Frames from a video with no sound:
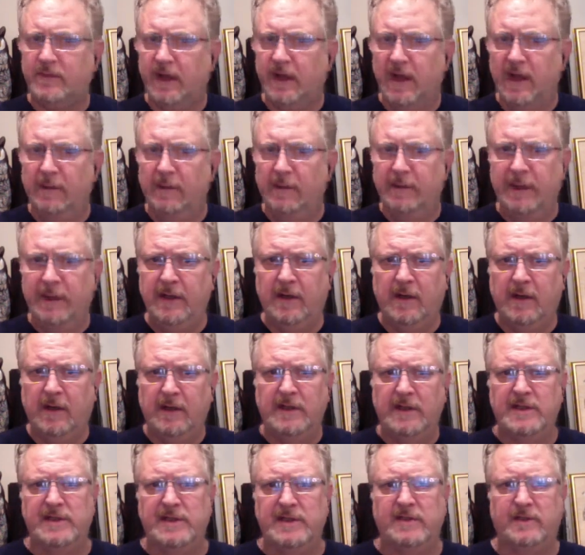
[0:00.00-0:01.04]
And I'm being
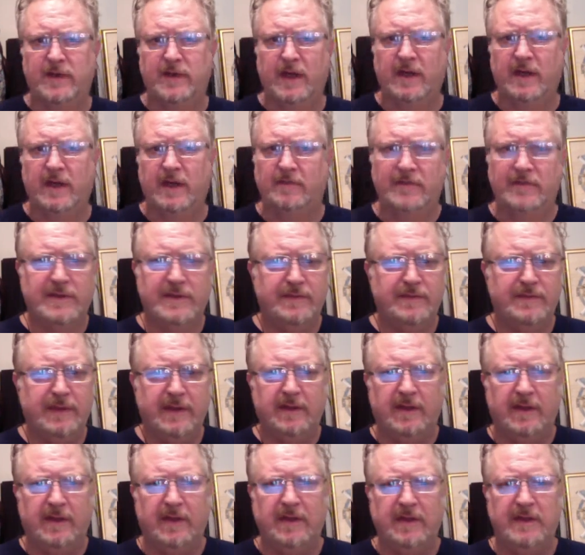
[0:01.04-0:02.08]
honest, okay? I'm just
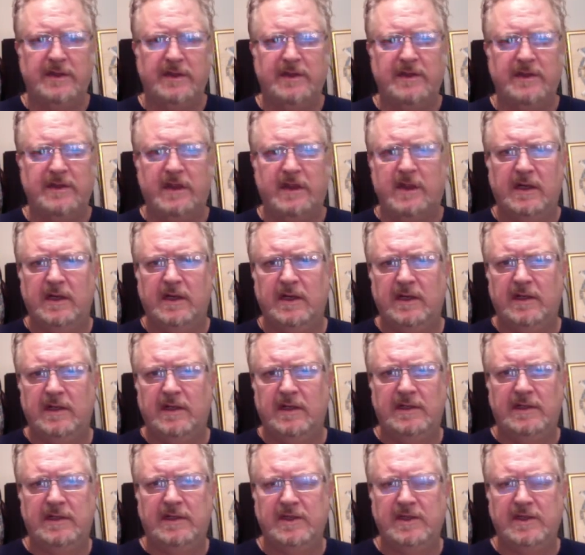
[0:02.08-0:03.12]
being honest.
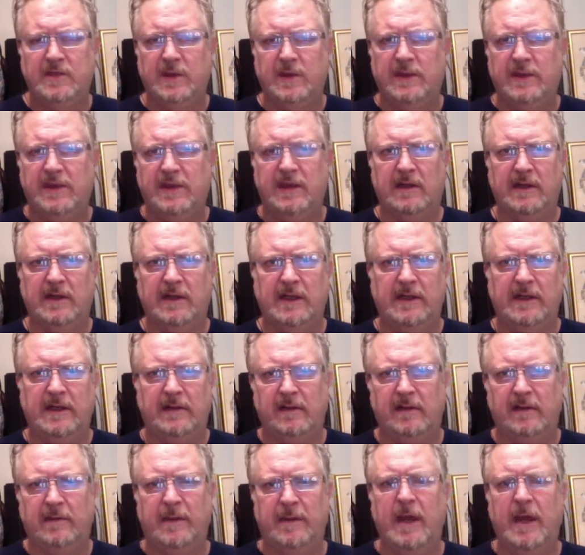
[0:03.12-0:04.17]
This is what the elite
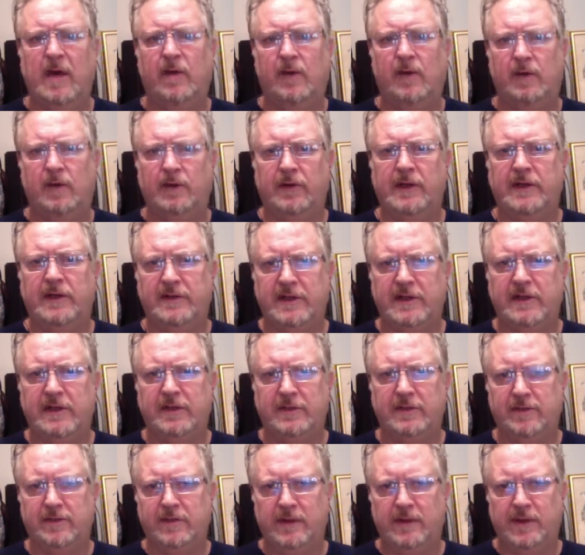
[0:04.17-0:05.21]
and the power elite
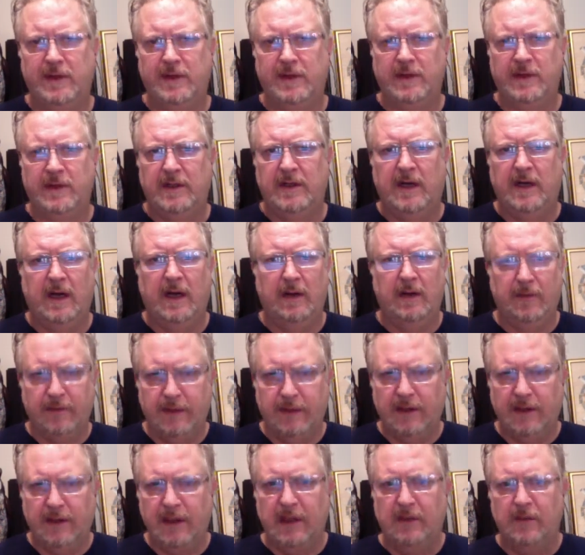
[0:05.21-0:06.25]
do. I don't
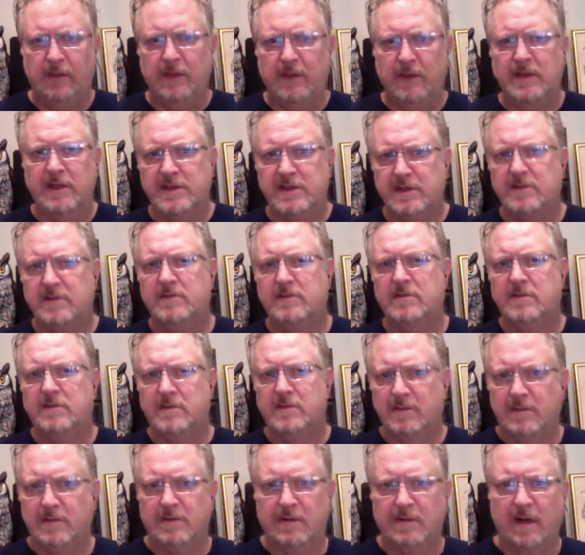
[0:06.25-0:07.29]
think he was
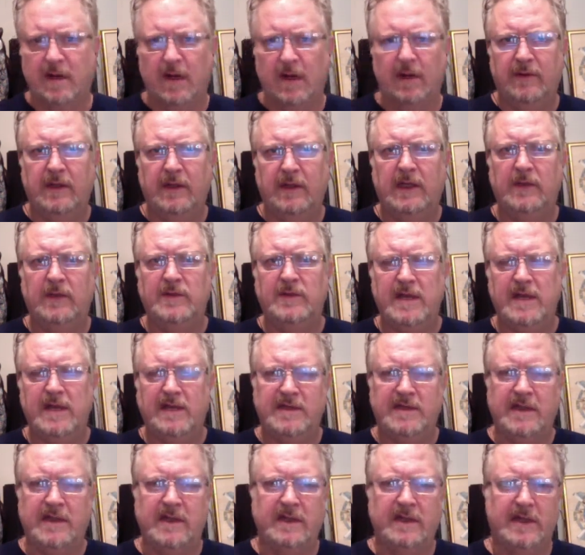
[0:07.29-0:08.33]

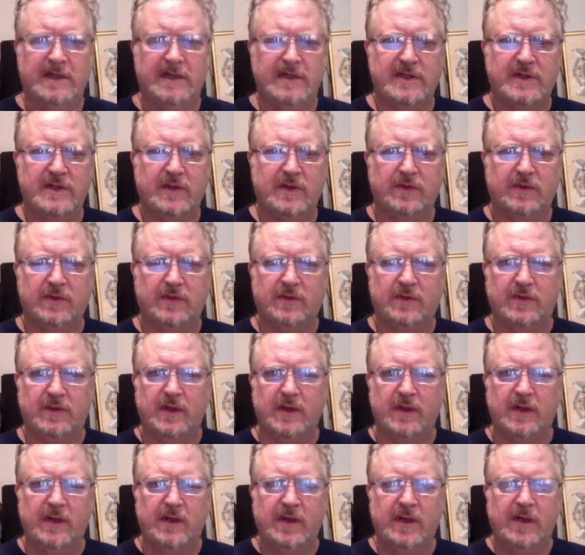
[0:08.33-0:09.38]
outside that circle.
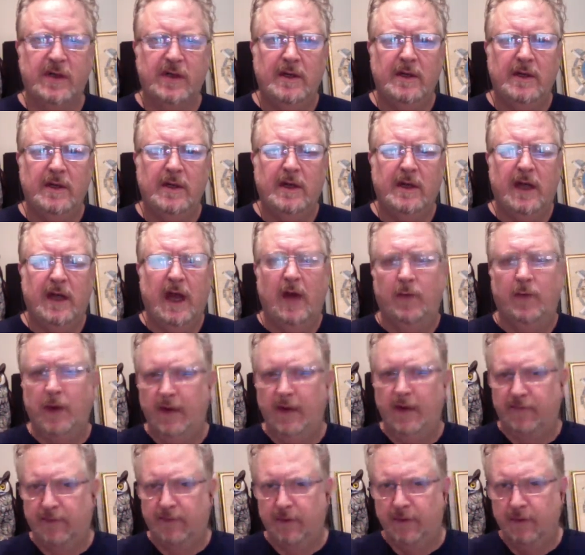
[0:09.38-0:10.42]

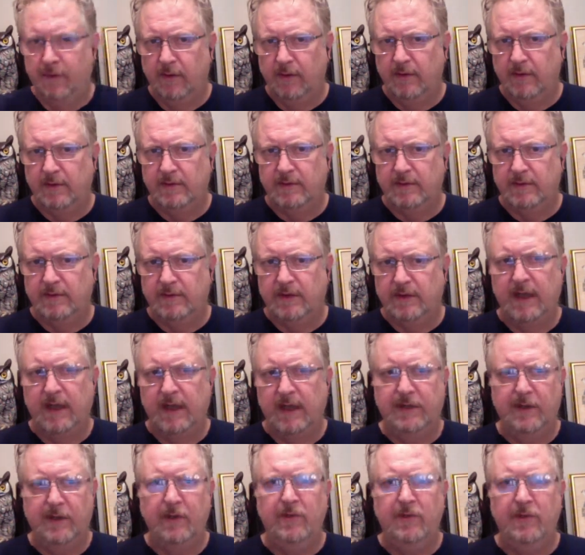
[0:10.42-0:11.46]
However, I
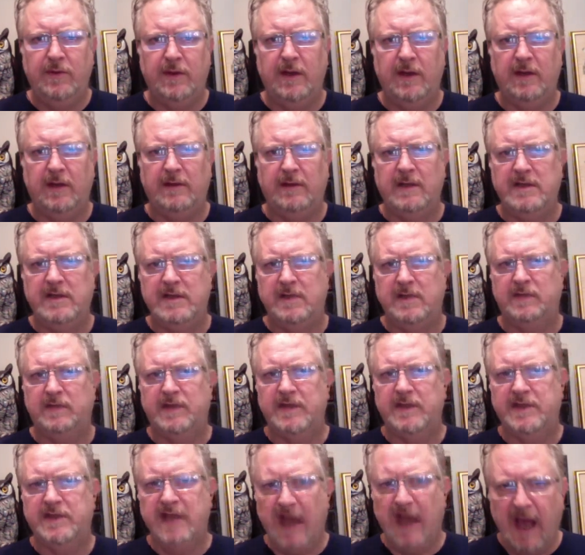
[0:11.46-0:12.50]
do think that
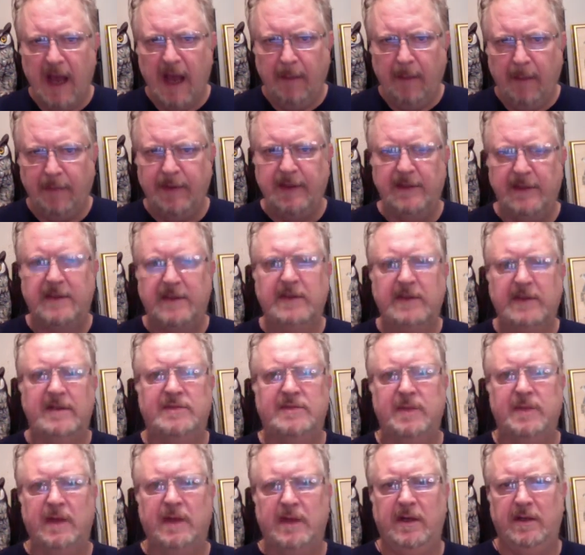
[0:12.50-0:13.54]
something is happening to
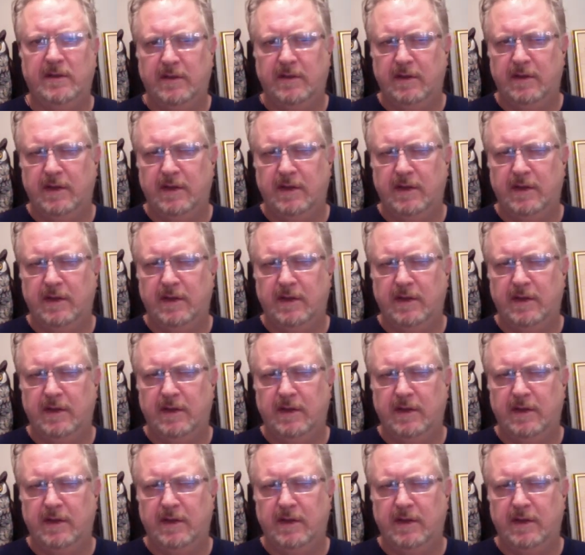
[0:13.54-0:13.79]
this man.